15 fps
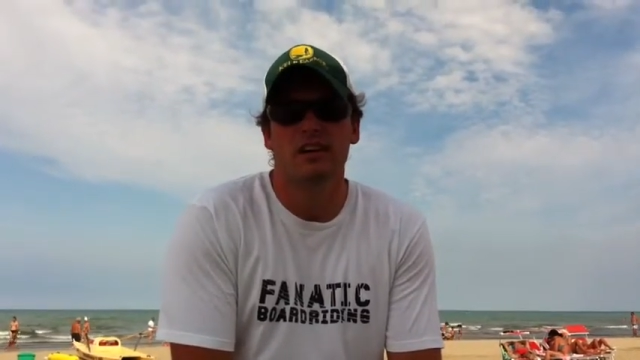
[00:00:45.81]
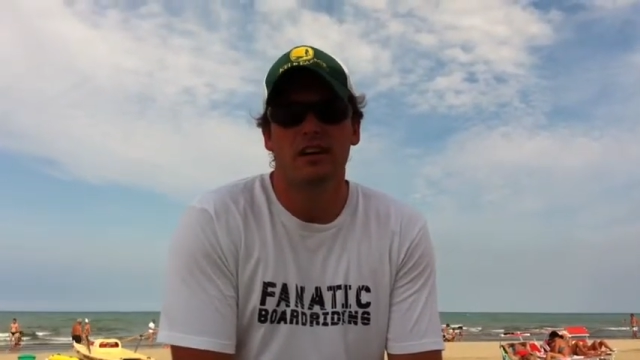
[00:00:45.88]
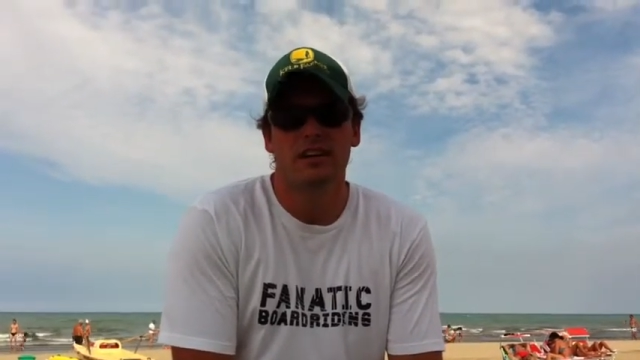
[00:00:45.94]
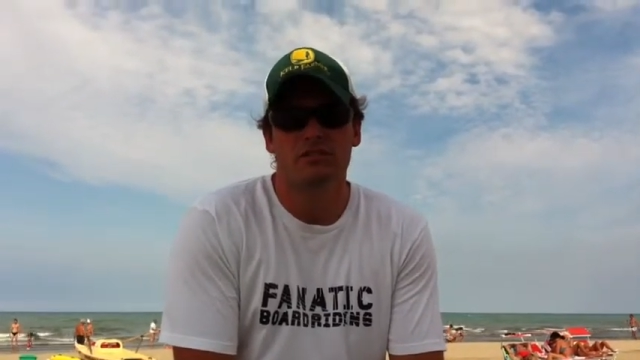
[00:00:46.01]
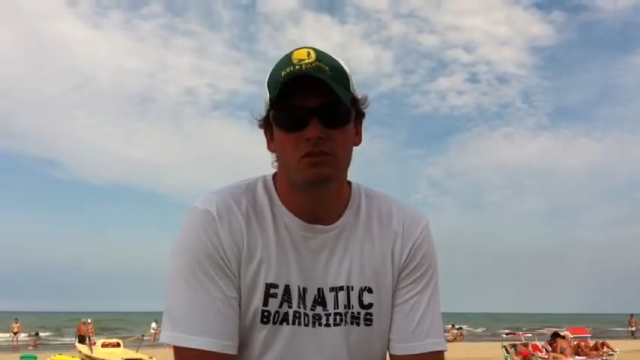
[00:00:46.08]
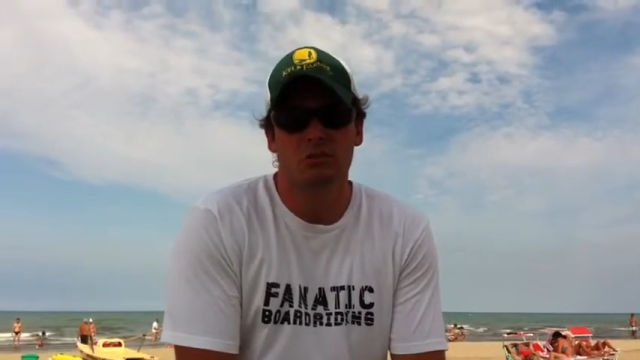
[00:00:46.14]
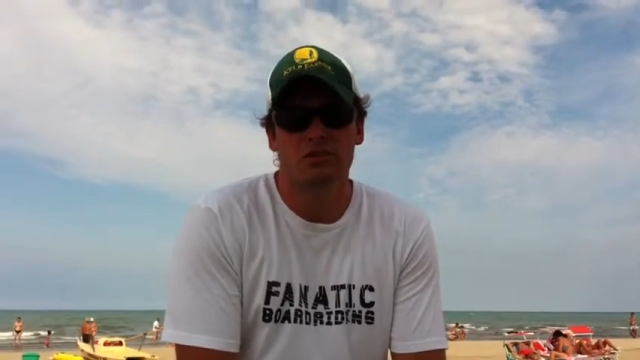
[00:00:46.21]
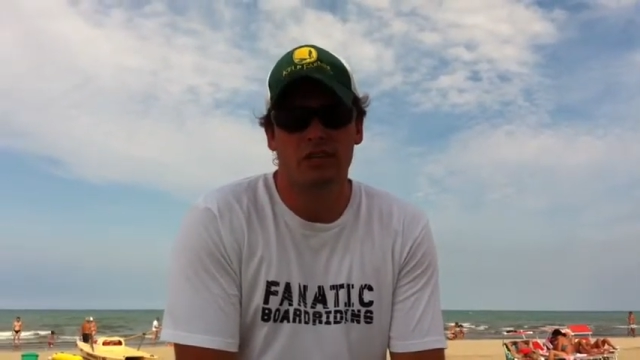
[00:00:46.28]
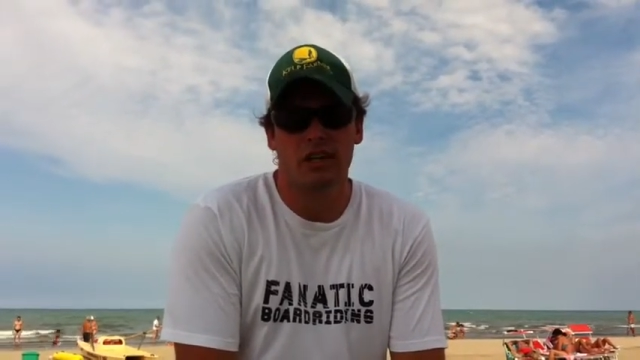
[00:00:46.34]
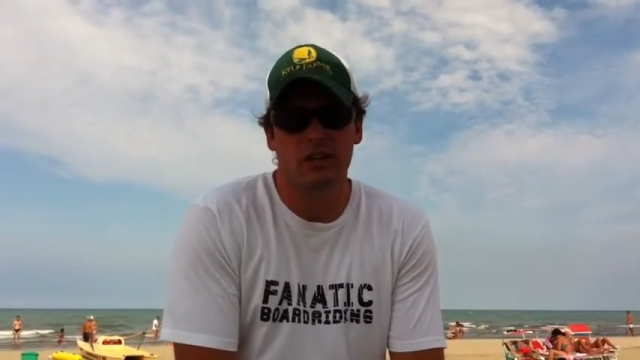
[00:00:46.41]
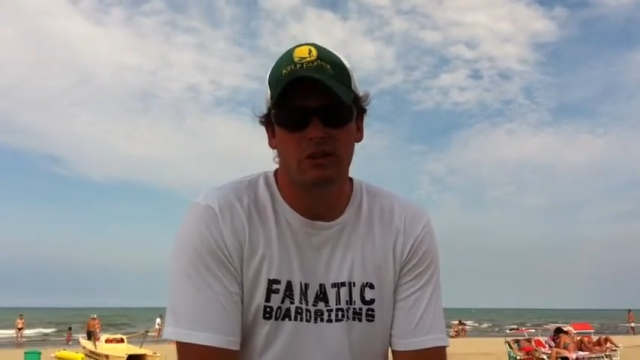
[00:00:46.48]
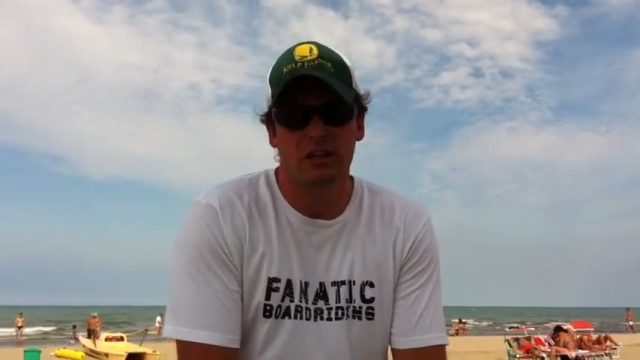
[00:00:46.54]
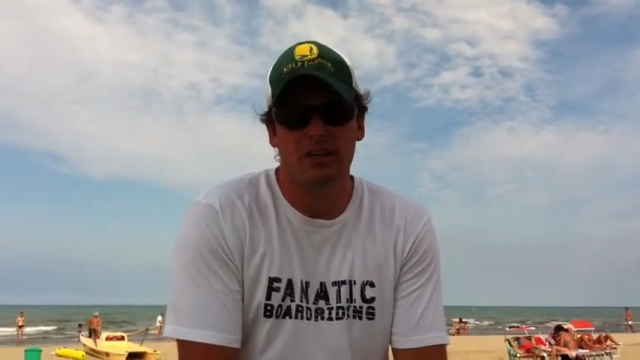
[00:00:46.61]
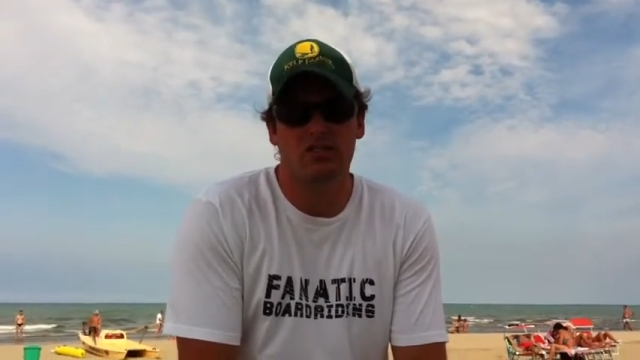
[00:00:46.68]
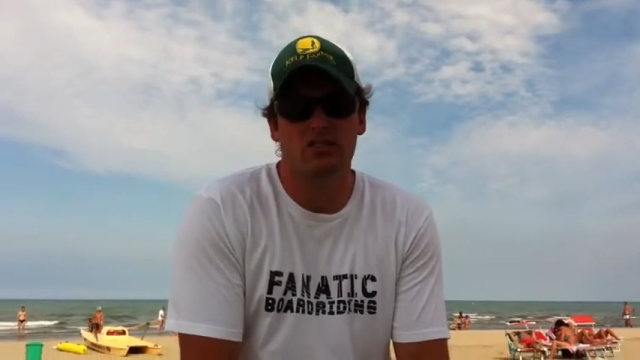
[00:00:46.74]
And we
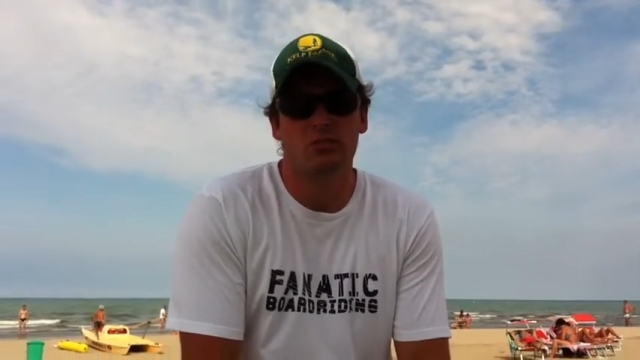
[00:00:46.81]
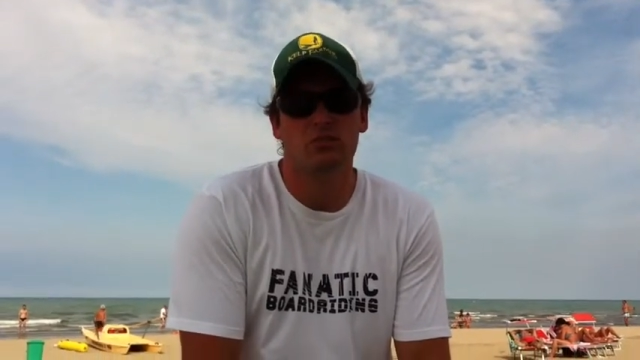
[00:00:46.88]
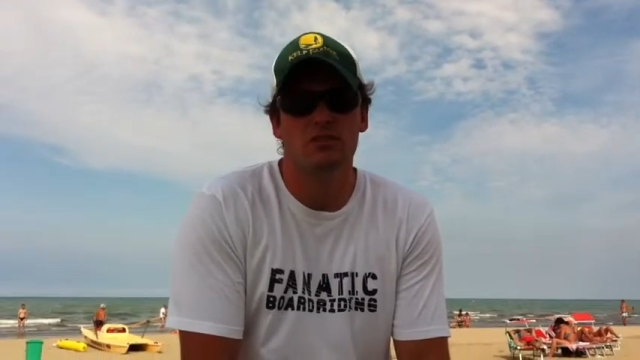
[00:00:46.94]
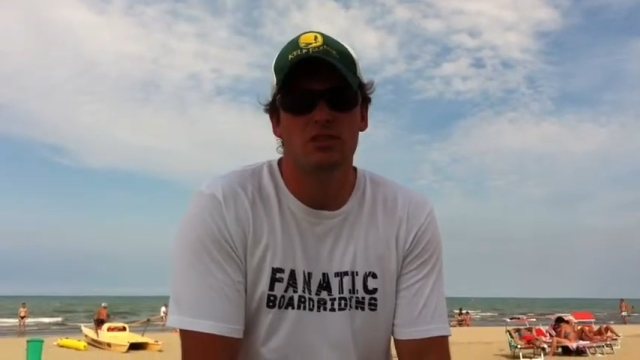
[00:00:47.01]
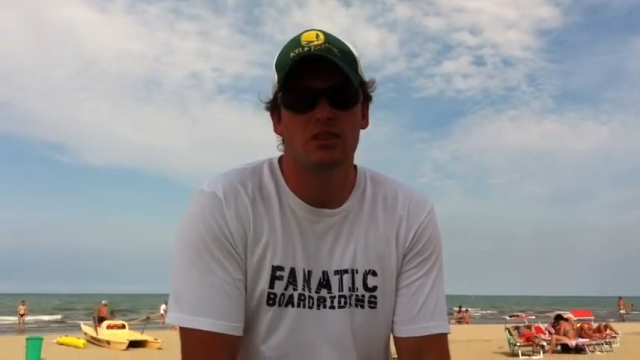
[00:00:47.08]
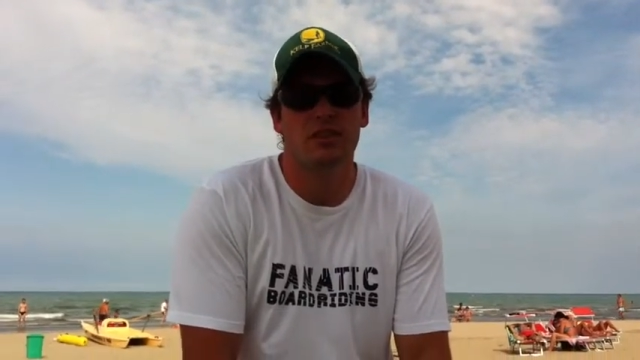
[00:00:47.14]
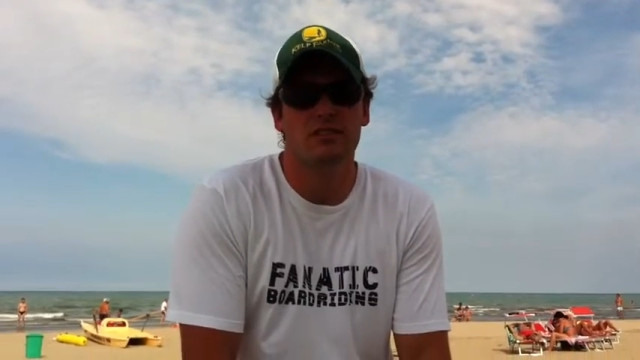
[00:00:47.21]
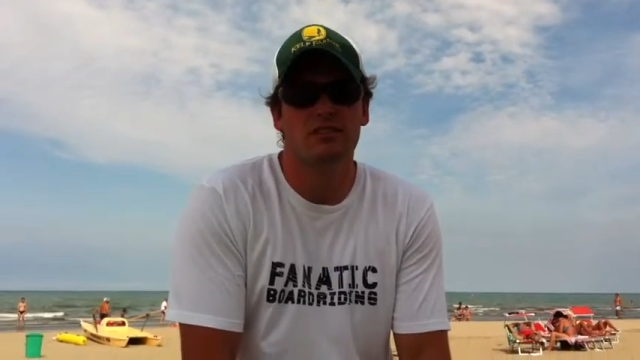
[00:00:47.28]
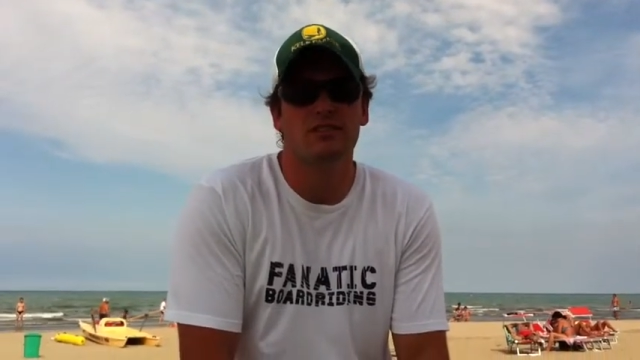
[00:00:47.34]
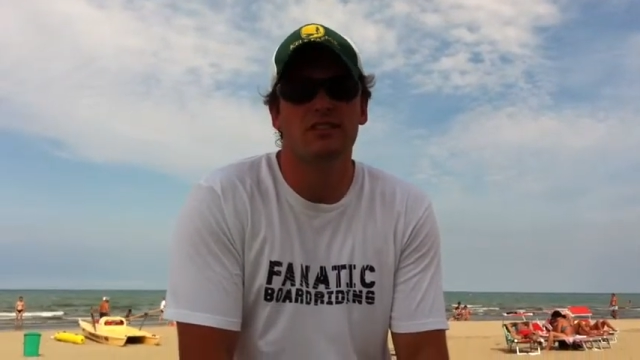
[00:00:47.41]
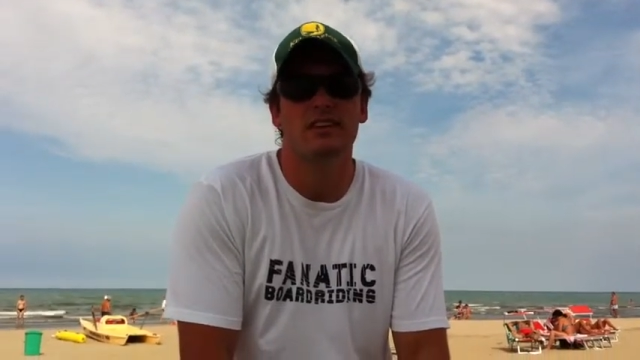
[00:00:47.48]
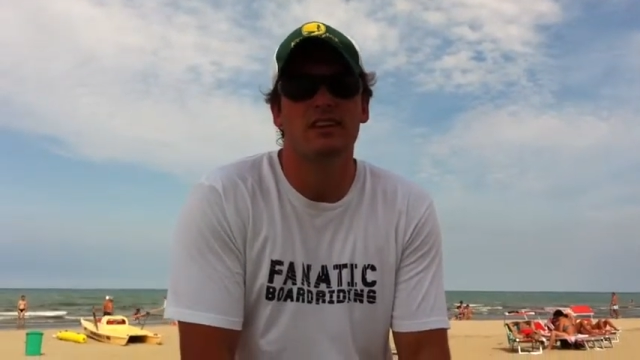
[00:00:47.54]
started looking at some charts